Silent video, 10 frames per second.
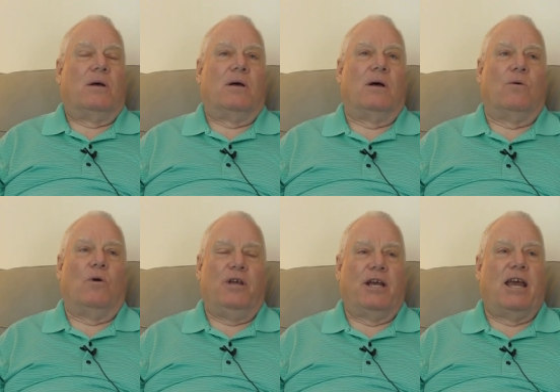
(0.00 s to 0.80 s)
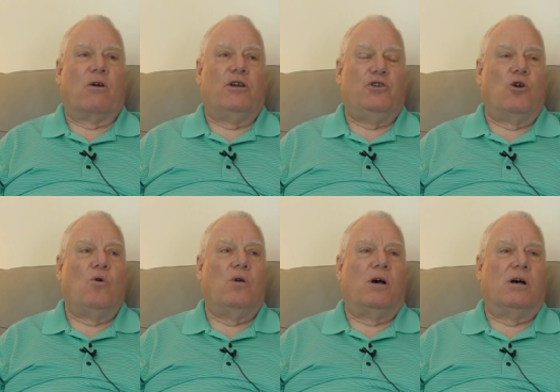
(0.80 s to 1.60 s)
well, you carried your
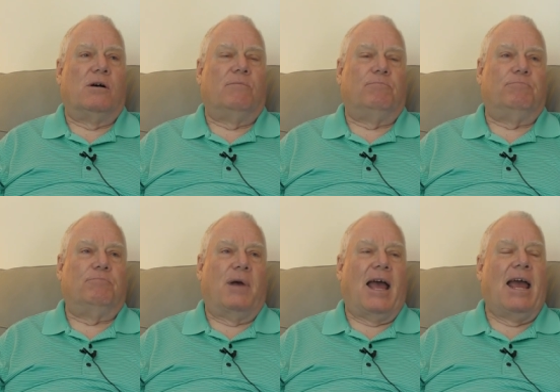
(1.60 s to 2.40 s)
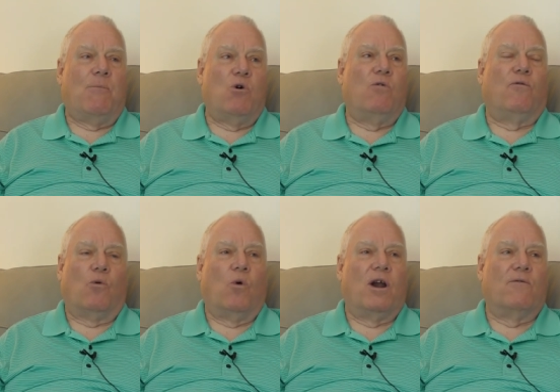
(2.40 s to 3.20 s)
own ammo for
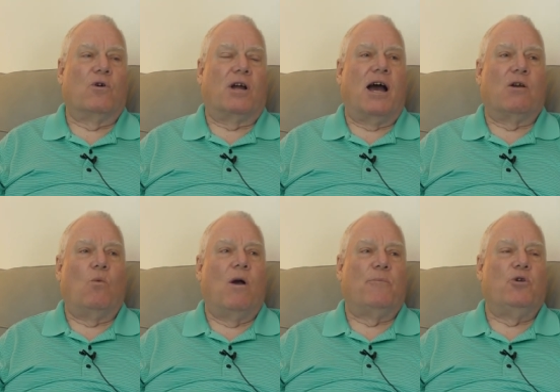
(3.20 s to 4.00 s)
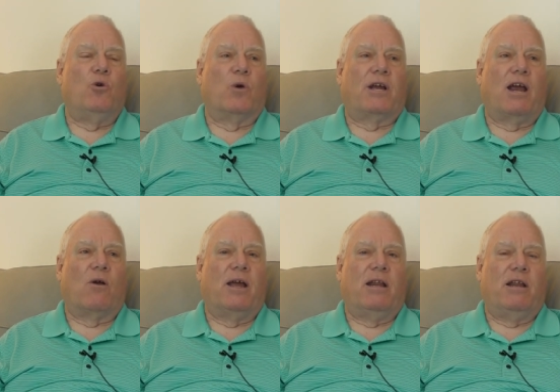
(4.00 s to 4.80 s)
whatever kind of weapon you were
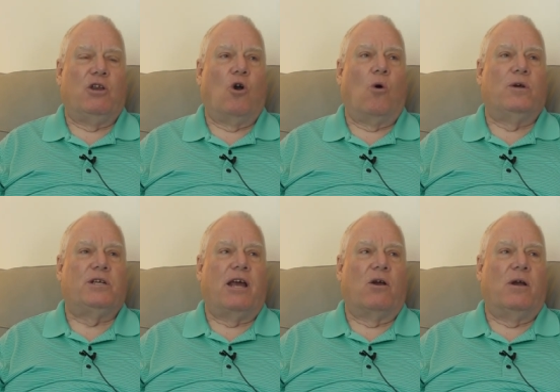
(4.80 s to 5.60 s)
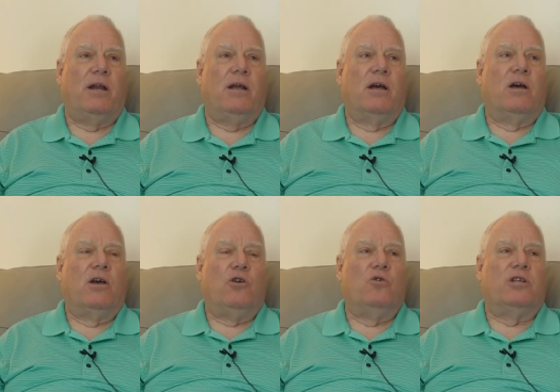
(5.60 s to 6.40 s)
carrying, and you always carried.
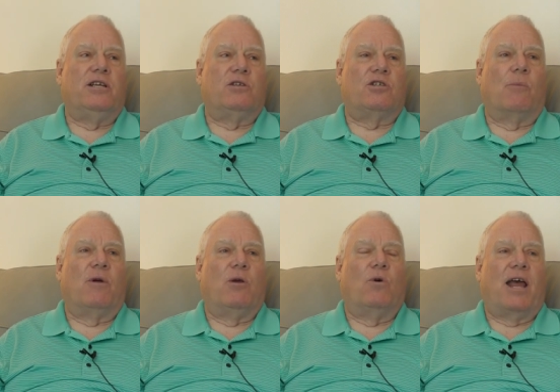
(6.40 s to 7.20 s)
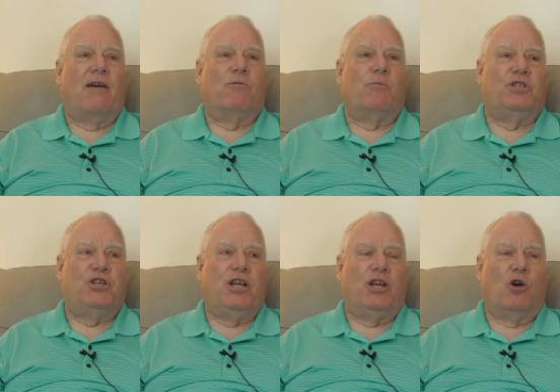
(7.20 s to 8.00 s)
Usually, somebody would have a
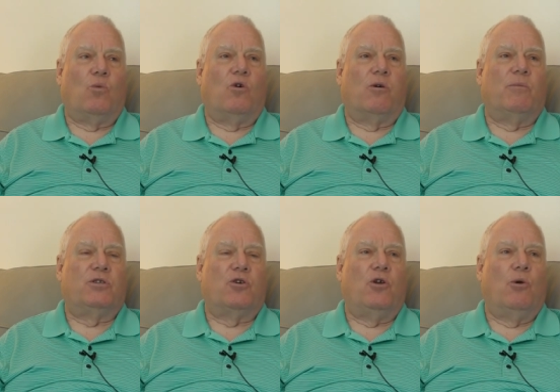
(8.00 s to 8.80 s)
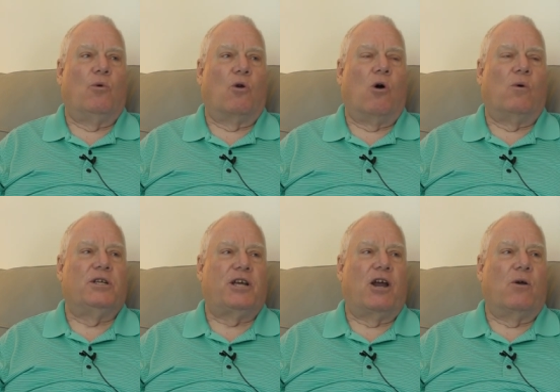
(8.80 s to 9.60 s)
machine gun with them, and so you would always
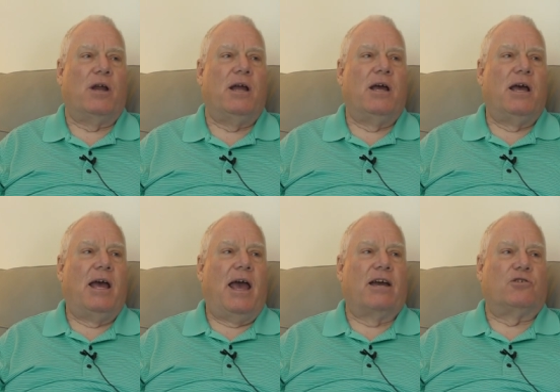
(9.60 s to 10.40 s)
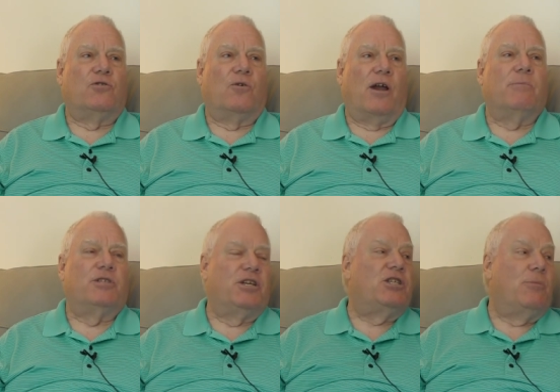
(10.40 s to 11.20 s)
carry extra
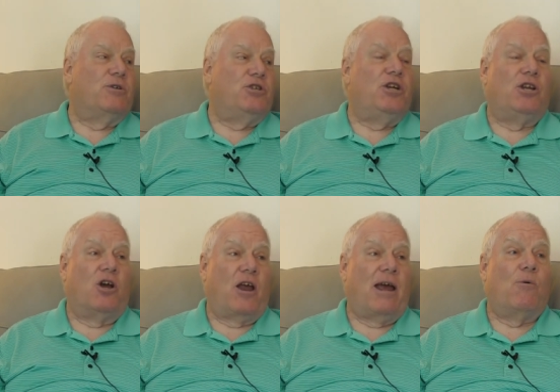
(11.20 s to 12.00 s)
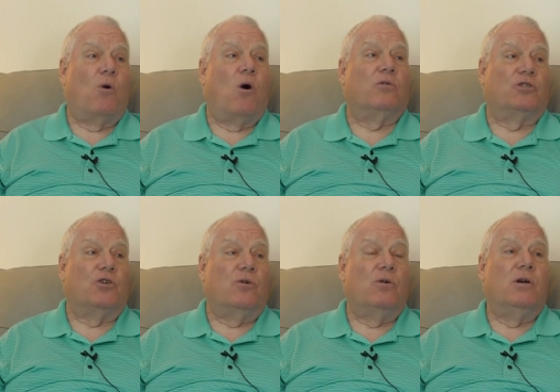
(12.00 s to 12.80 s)
M60 machine gun ammo.
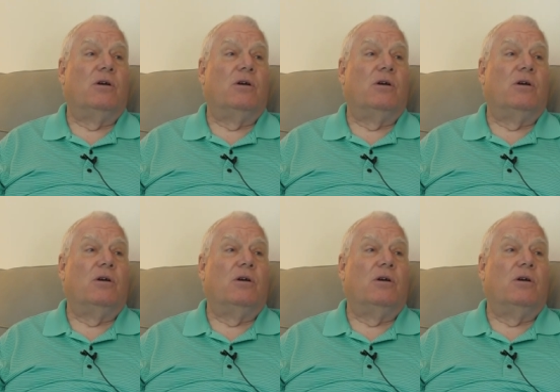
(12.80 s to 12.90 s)
Also,